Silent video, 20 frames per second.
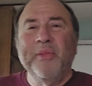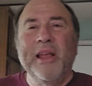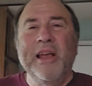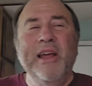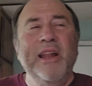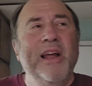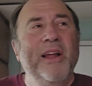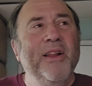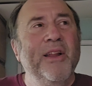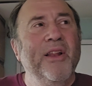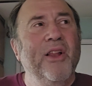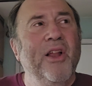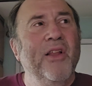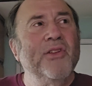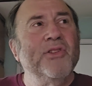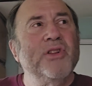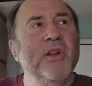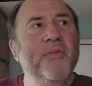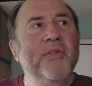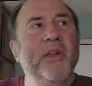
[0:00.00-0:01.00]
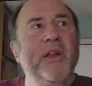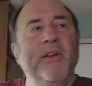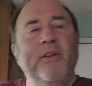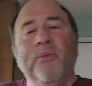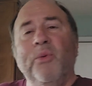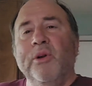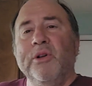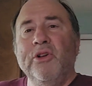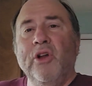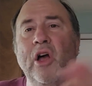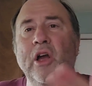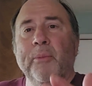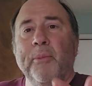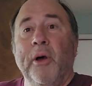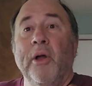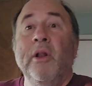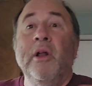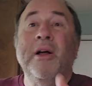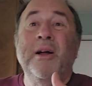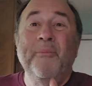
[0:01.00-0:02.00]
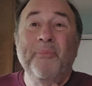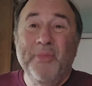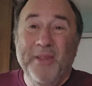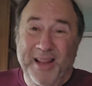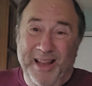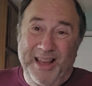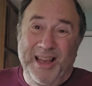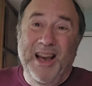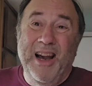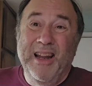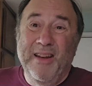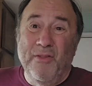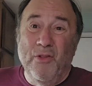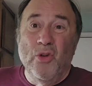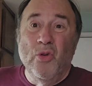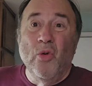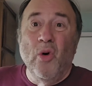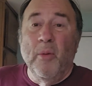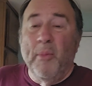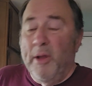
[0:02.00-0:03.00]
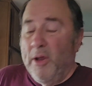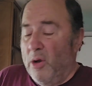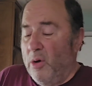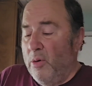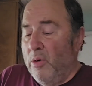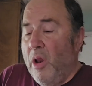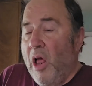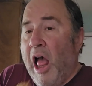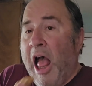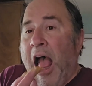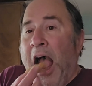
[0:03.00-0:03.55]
And a lot of stuff they were talking about, I kind of knew on my own.